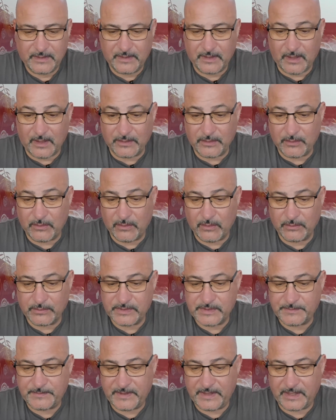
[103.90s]
on your own
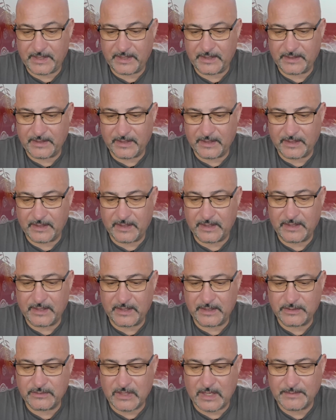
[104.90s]
speed. And
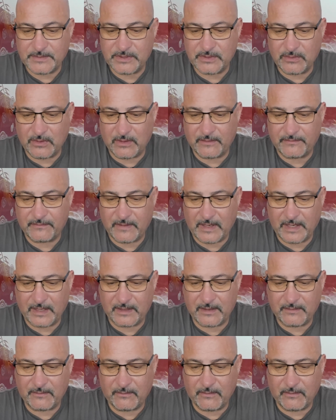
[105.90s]
then it drops you off like